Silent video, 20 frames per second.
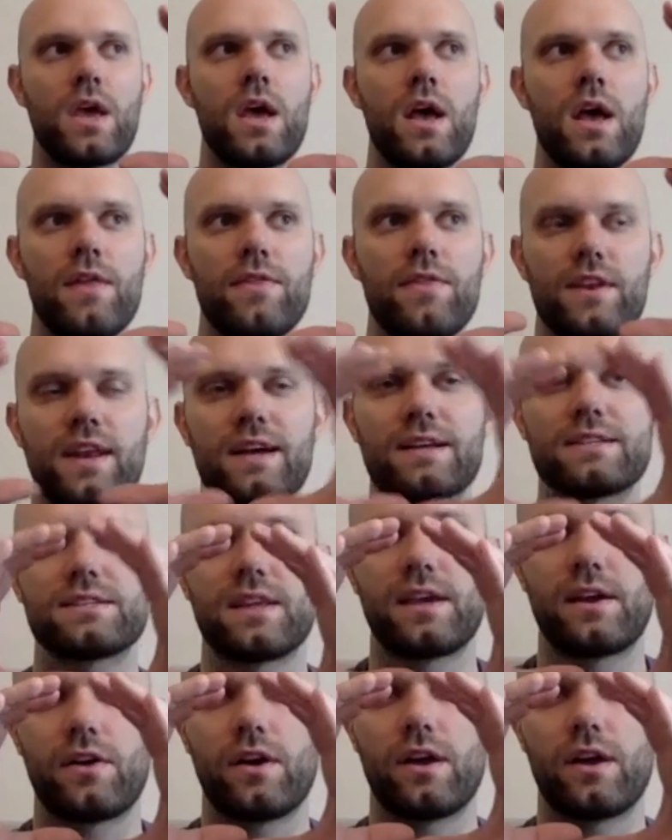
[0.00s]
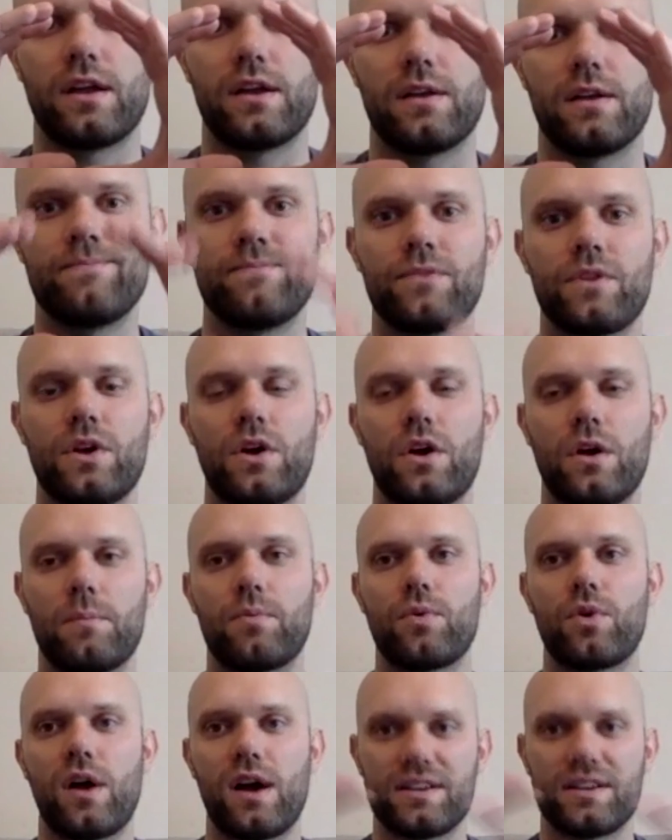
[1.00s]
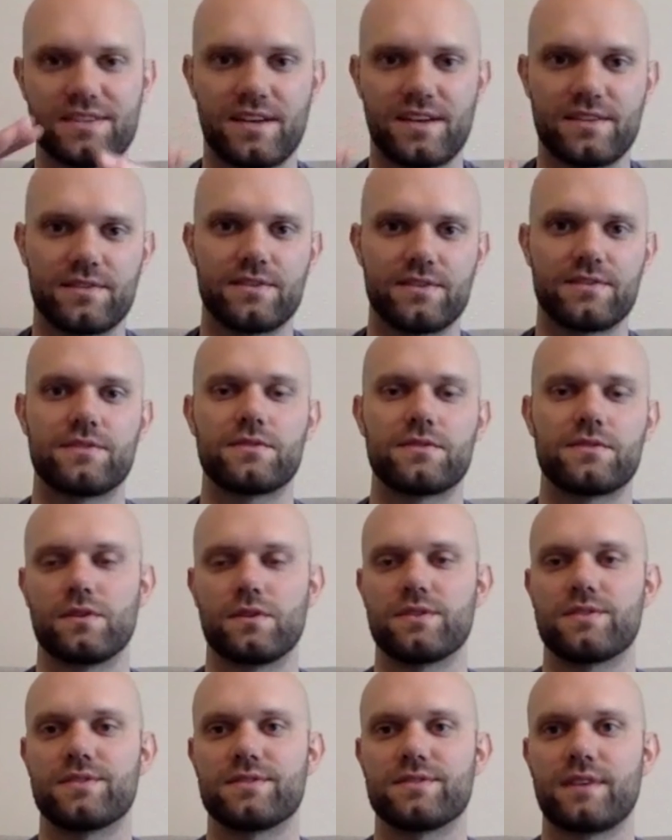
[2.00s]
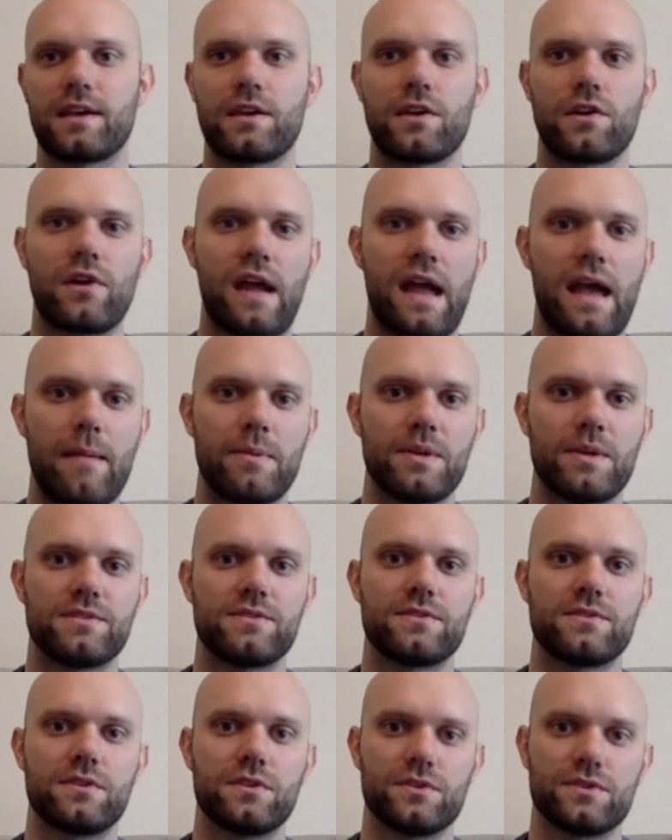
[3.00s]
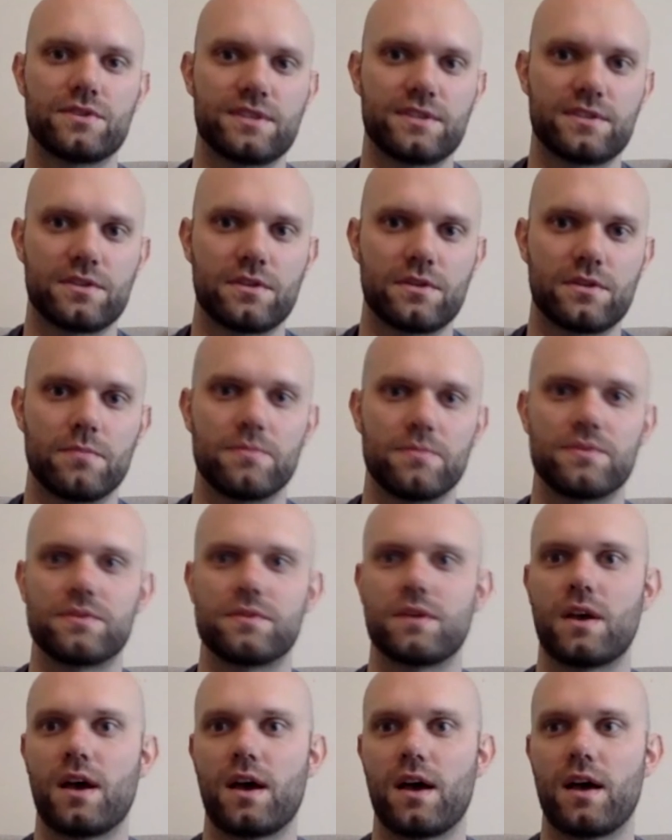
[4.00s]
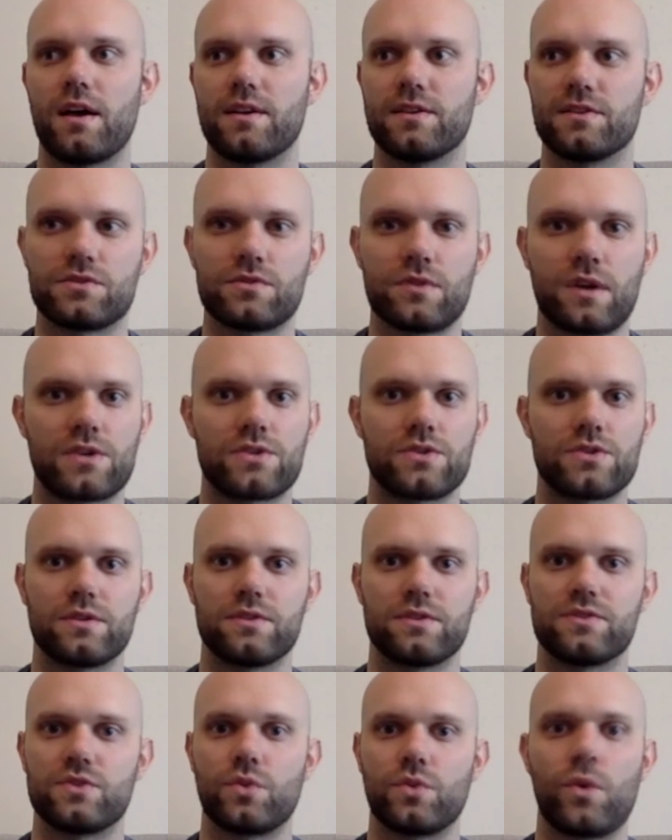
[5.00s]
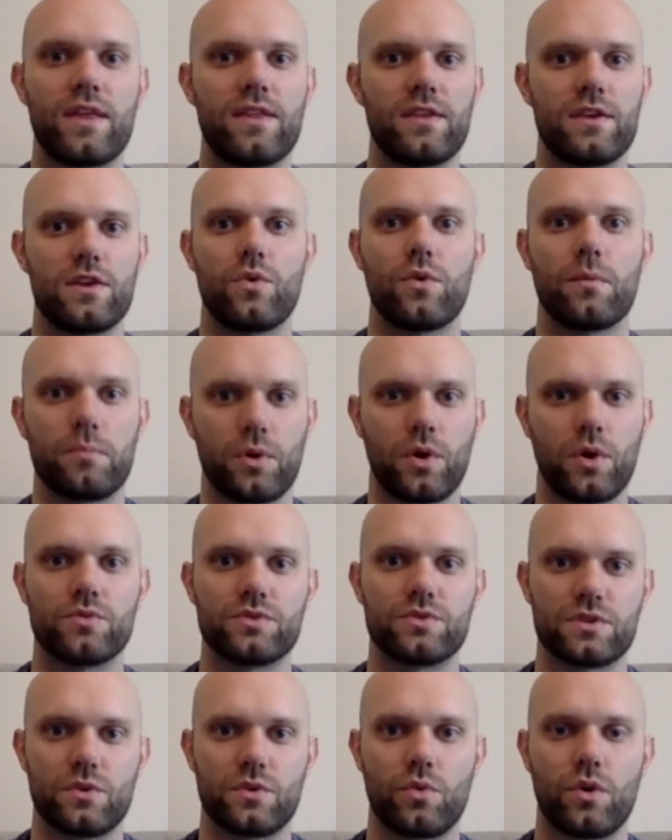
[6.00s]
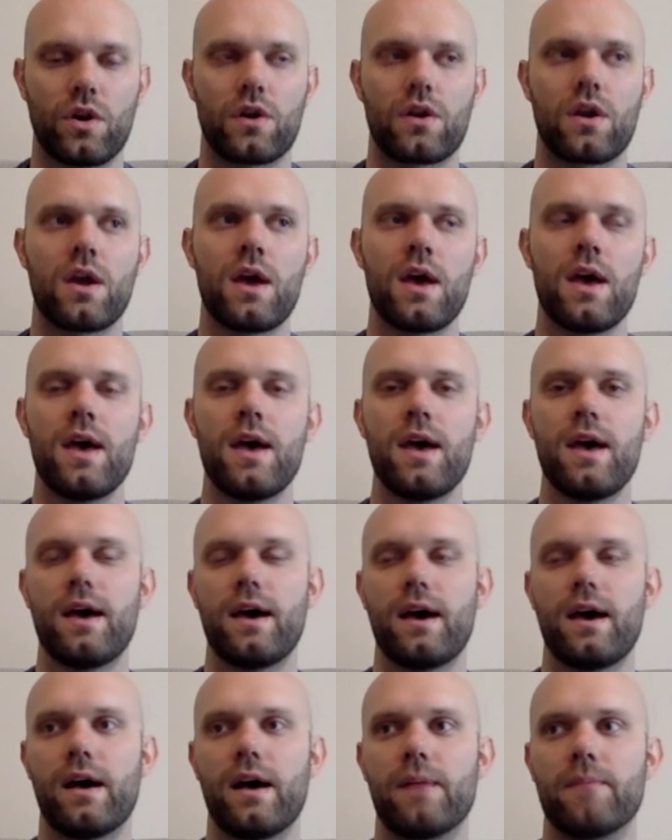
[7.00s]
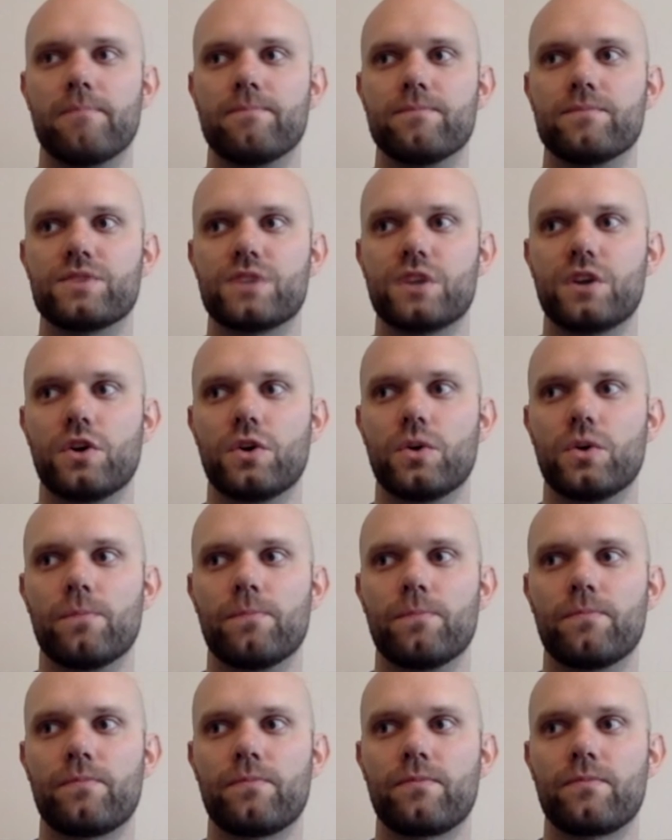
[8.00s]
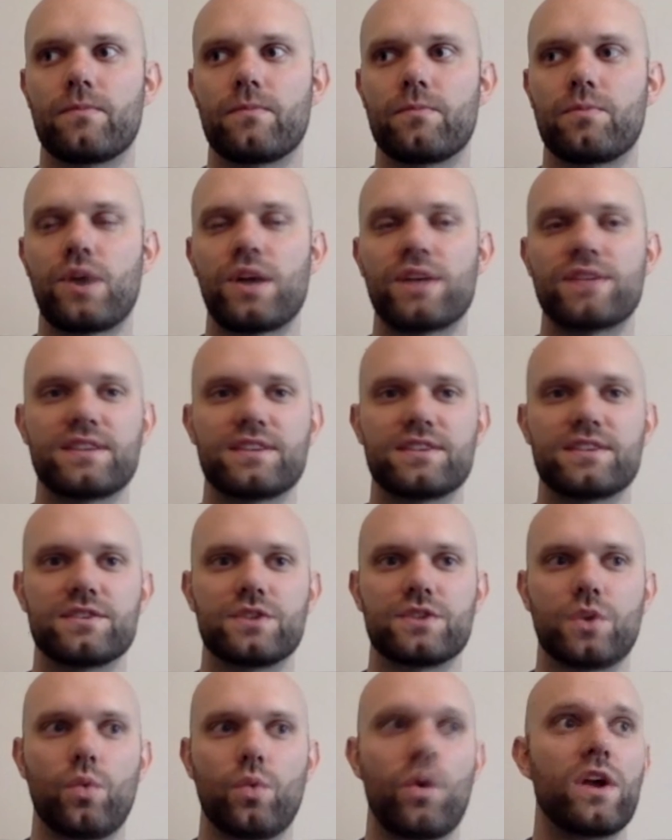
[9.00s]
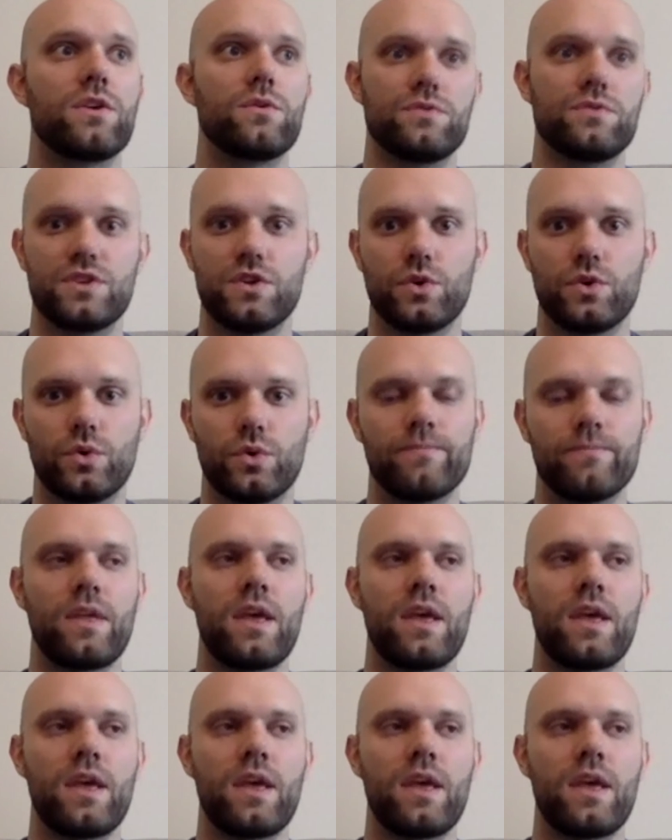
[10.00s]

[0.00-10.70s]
The next layer in are processes. So this is like your habits, your systems, instructions, the way that you approach the work. So processes are what you do.